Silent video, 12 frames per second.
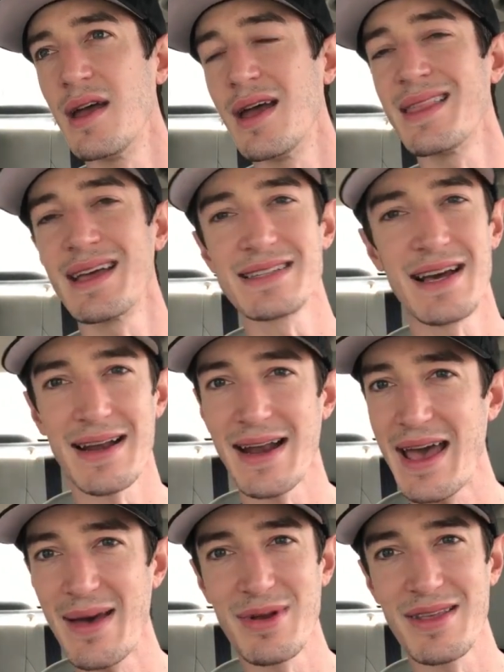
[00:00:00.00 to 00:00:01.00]
And that's not going
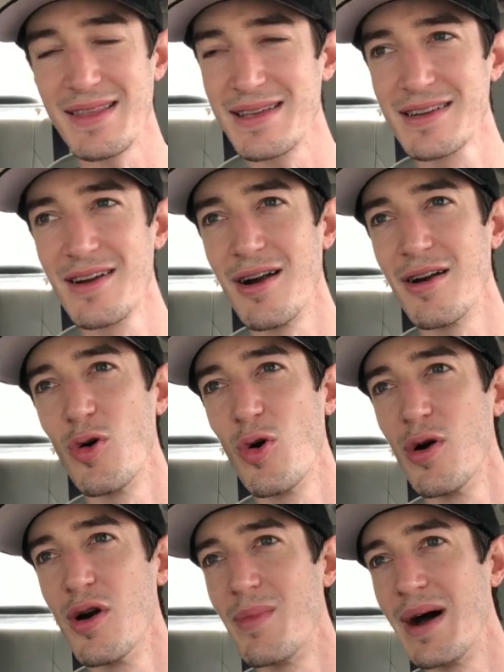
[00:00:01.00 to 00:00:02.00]
to happen in this car
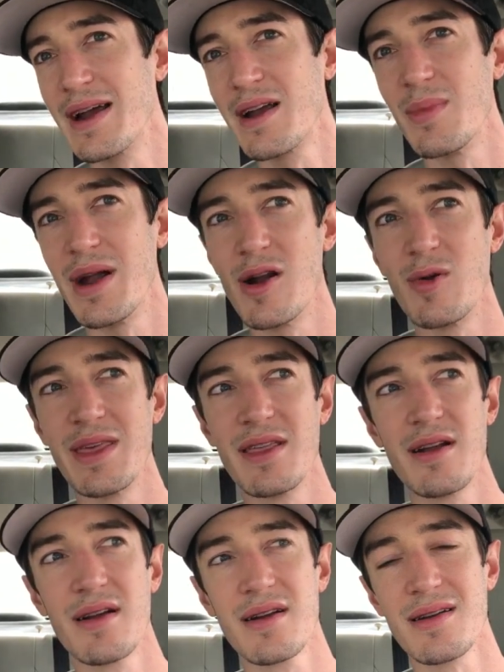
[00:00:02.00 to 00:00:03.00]
or my Camaro
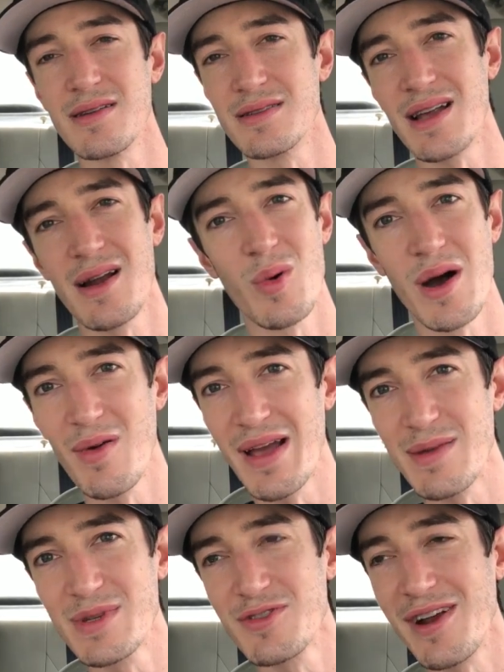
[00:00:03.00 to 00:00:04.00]
either, because I don't want
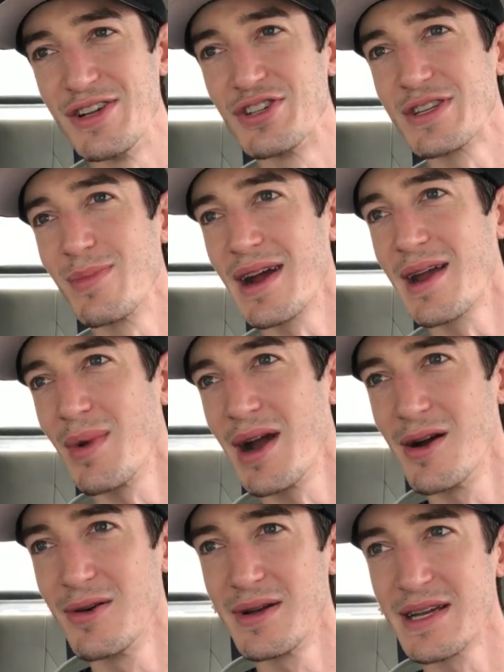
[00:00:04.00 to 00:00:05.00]
random strangers in my
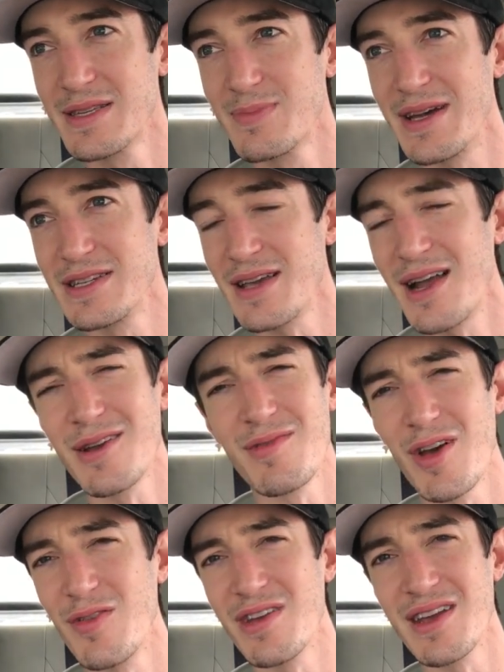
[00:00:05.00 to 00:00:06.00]
Camaro. Especially, I don't
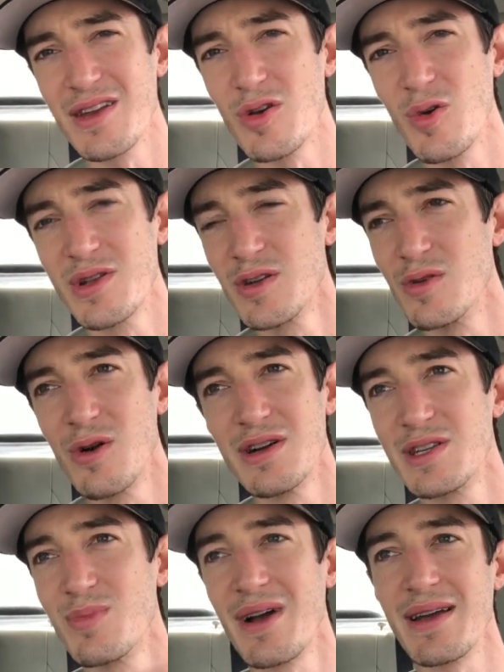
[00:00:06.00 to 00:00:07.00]
even know if he can do it with 2
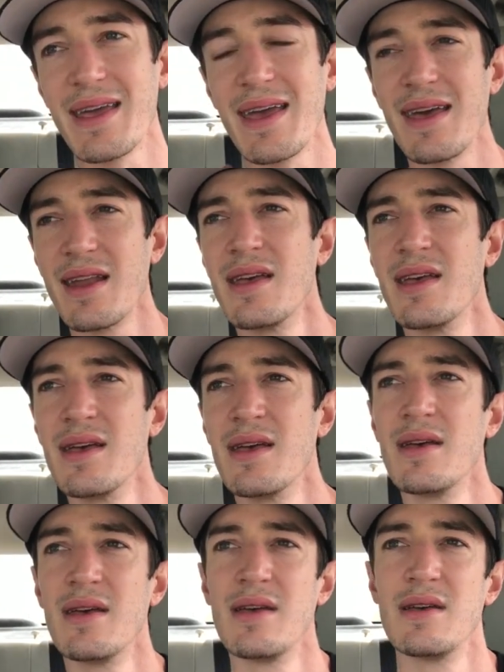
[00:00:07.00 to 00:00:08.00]
doors. He probably can't.
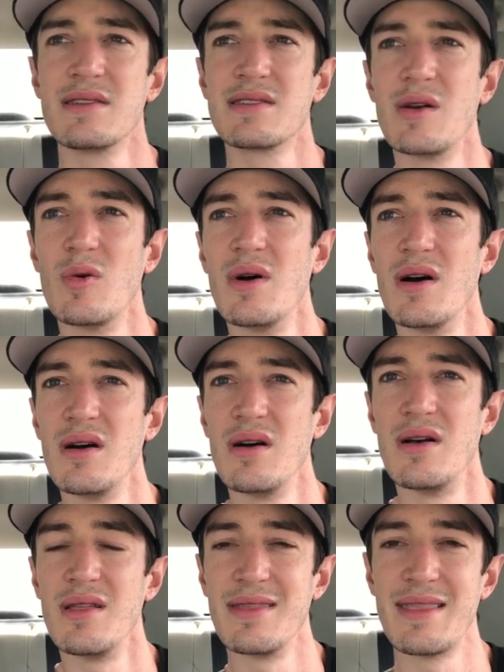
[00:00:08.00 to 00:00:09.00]

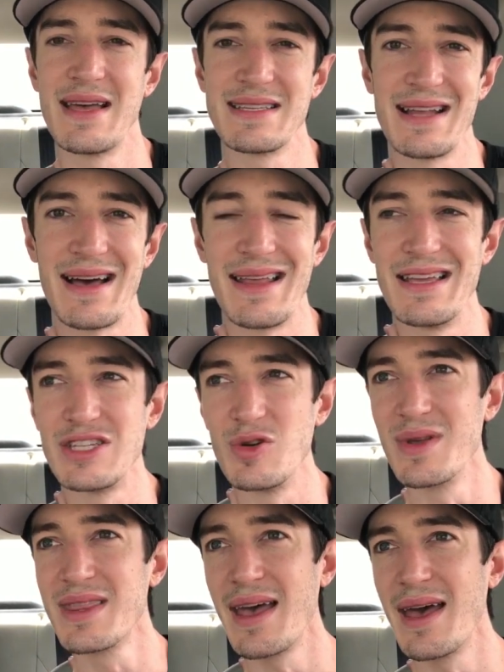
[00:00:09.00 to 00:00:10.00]
So that's not an
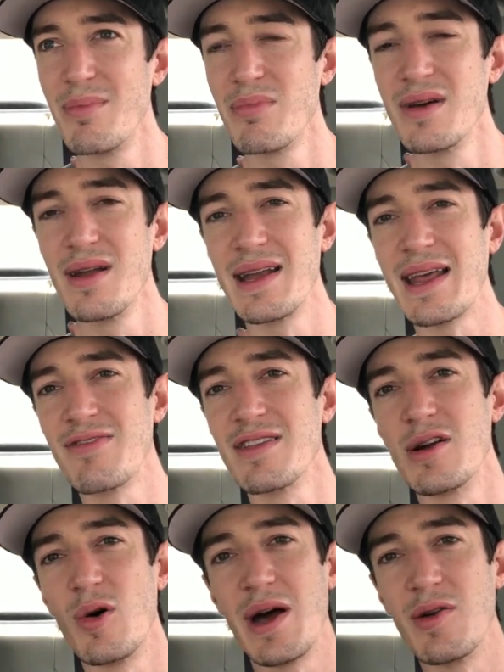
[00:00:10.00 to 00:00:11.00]
issue with that. But I
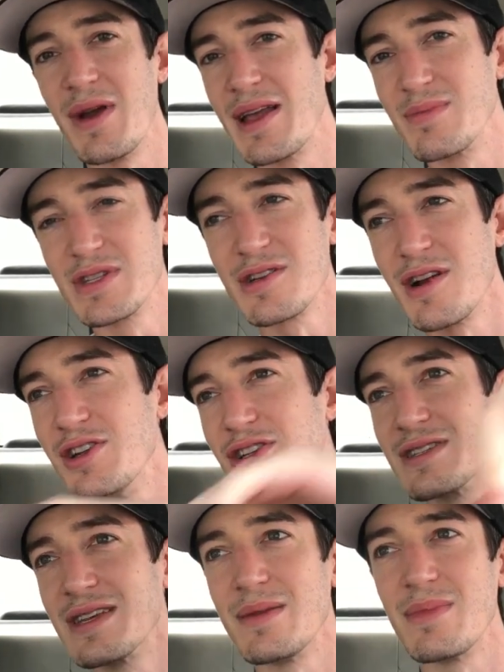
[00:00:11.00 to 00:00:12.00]
definitely don't want random
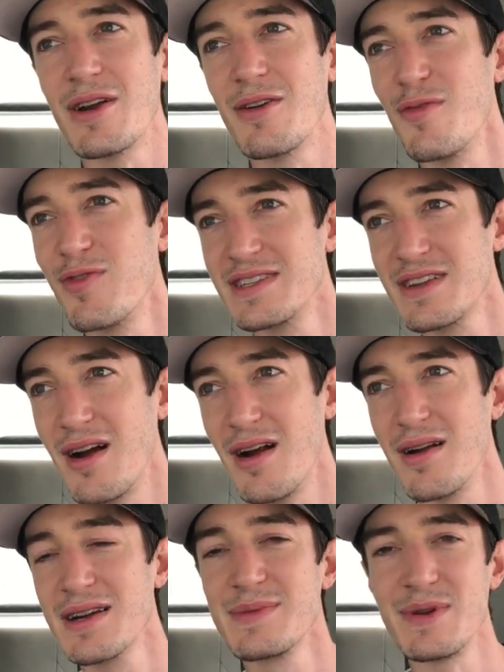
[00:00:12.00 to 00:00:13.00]
strangers in my girlfriend's
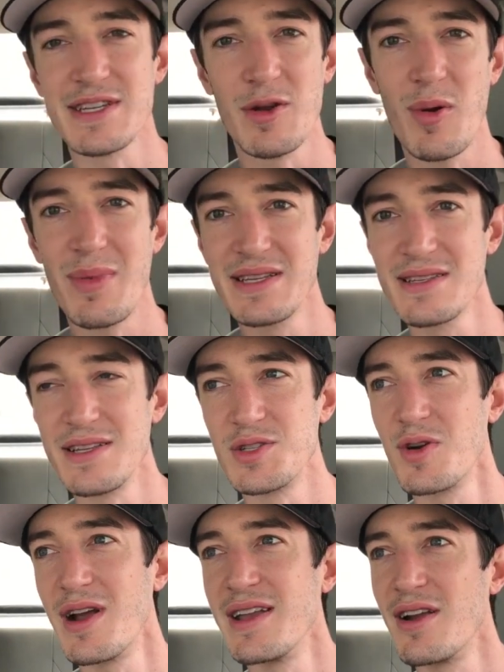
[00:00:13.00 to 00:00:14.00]
car, especially where my
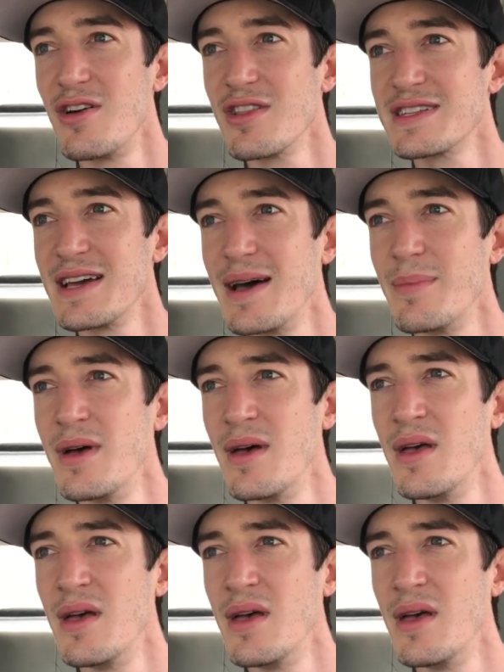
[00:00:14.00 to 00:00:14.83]
son's riding all the time.